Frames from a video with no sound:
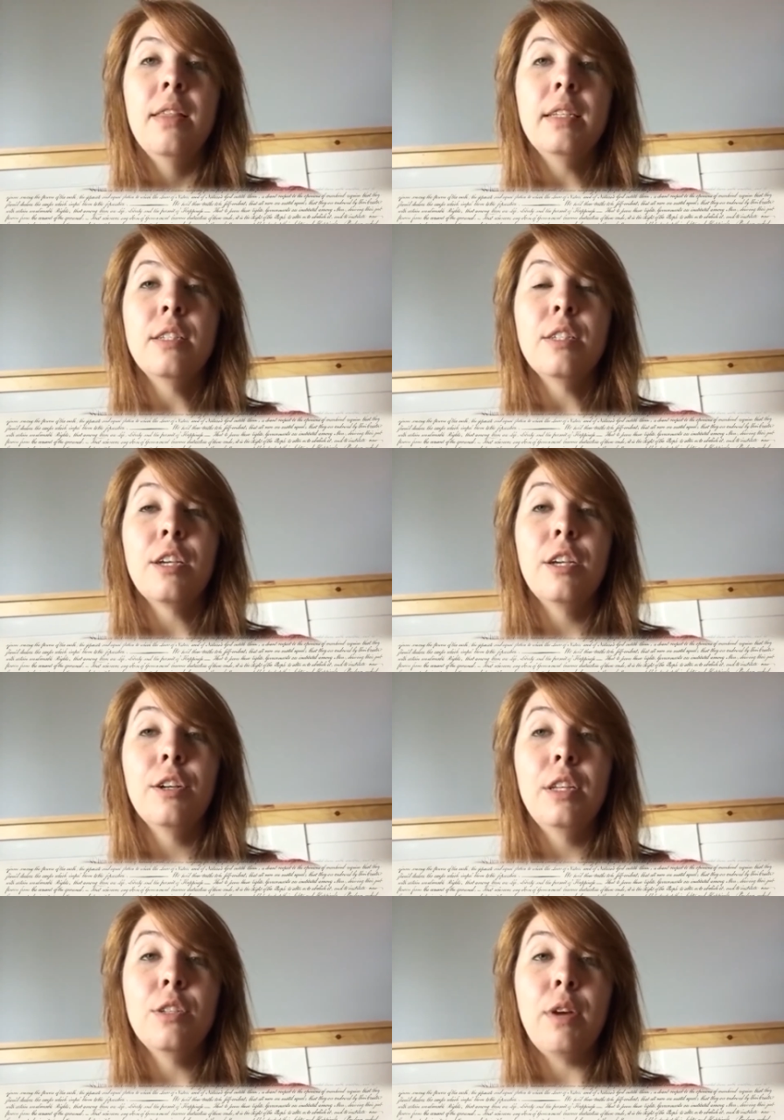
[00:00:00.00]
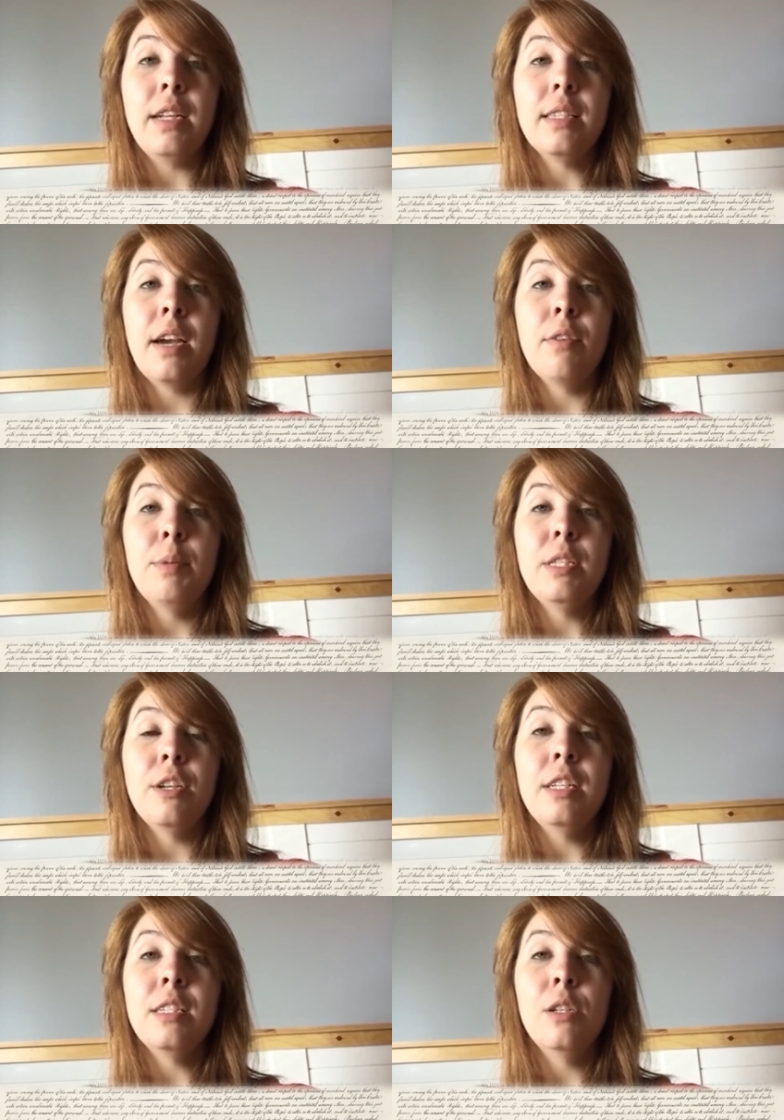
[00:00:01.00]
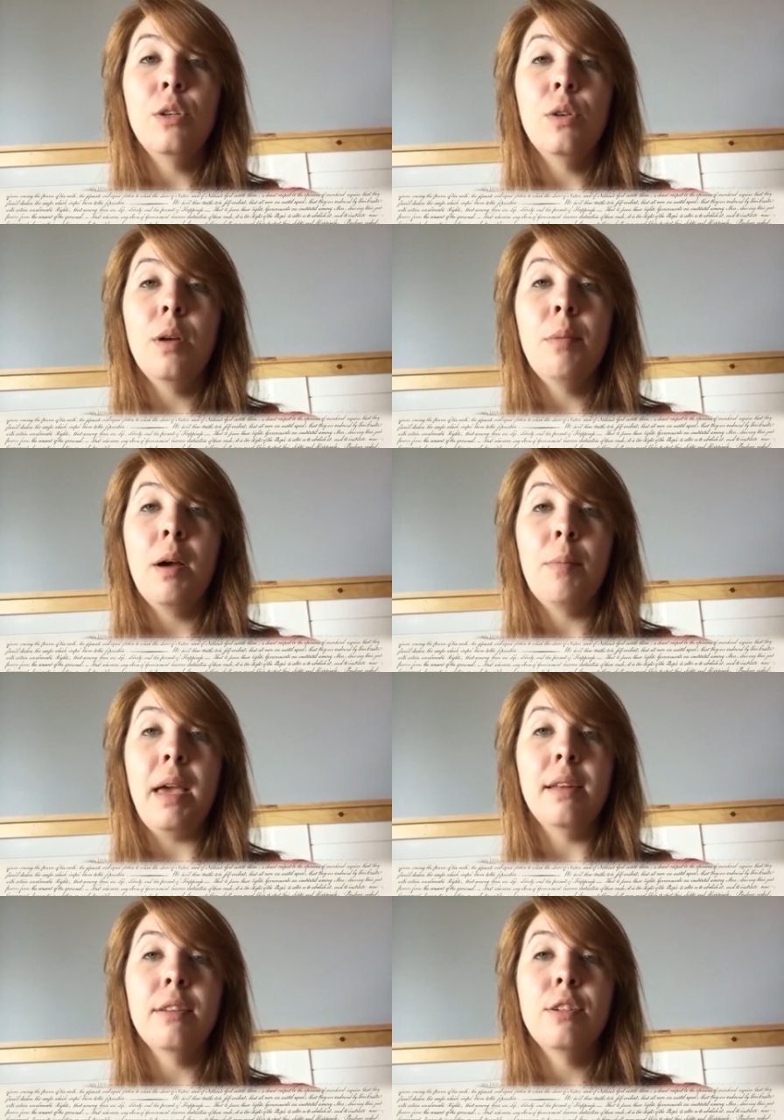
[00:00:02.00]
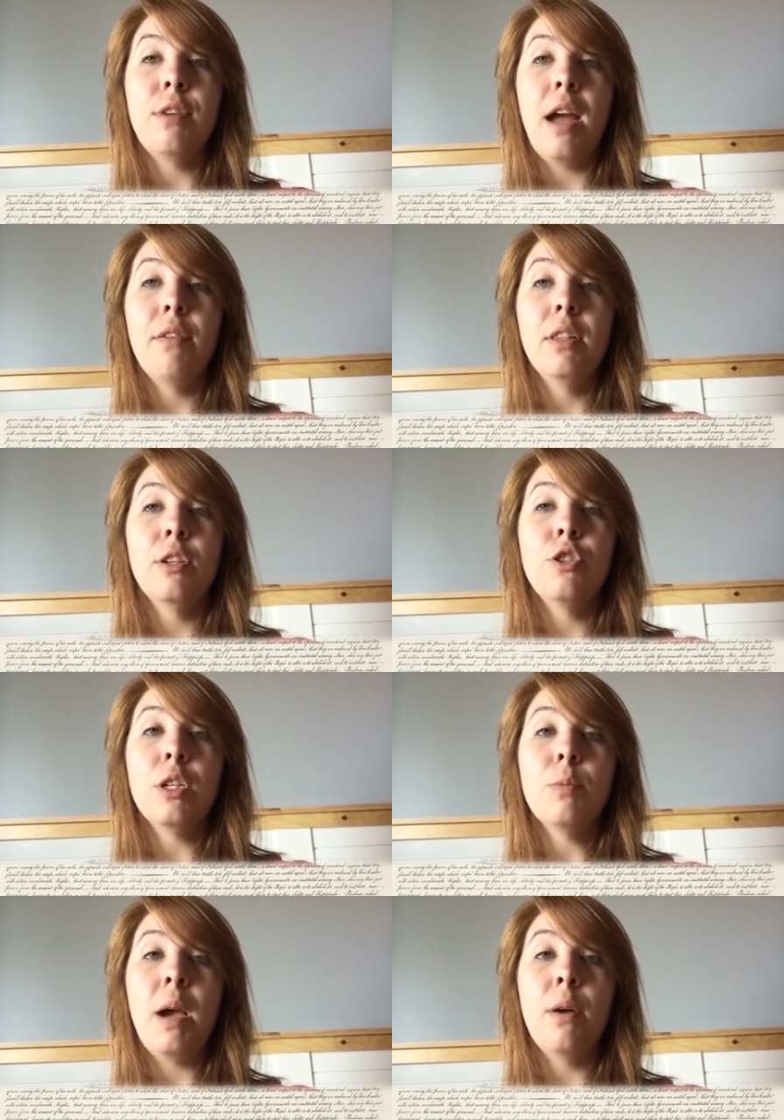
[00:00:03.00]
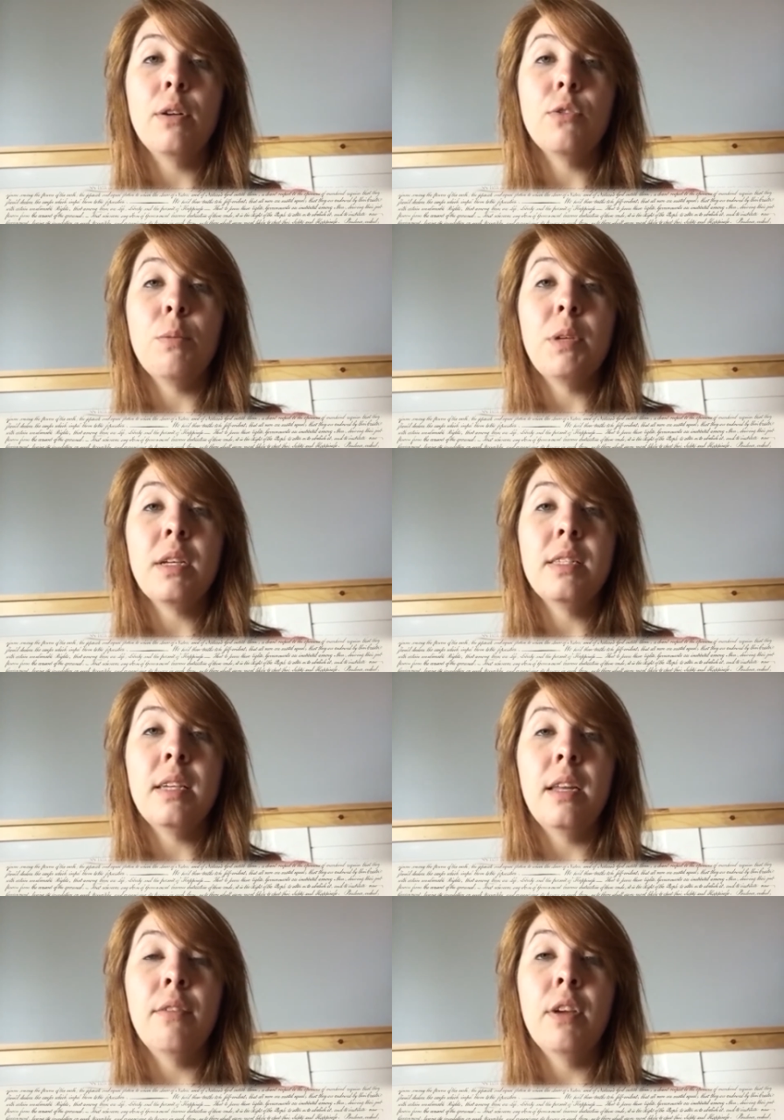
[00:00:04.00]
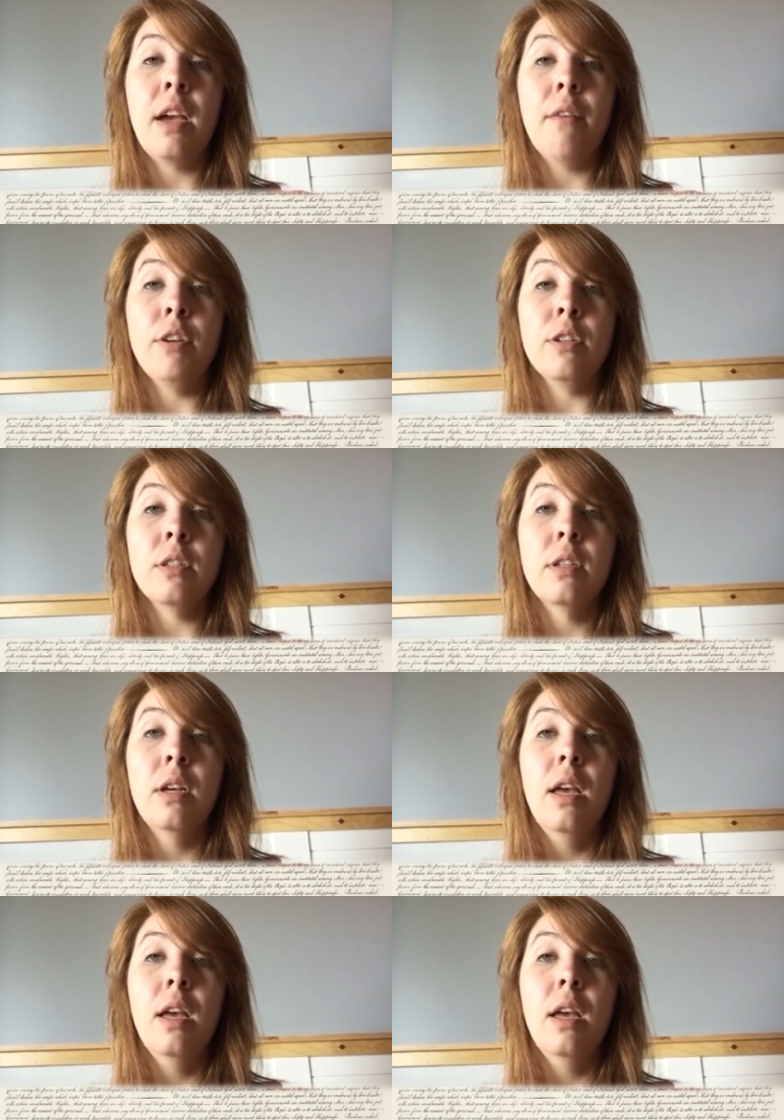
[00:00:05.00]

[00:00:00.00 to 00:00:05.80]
That to secure these rights, governments are instituted among men, deriving their just powers from the consent of the governed.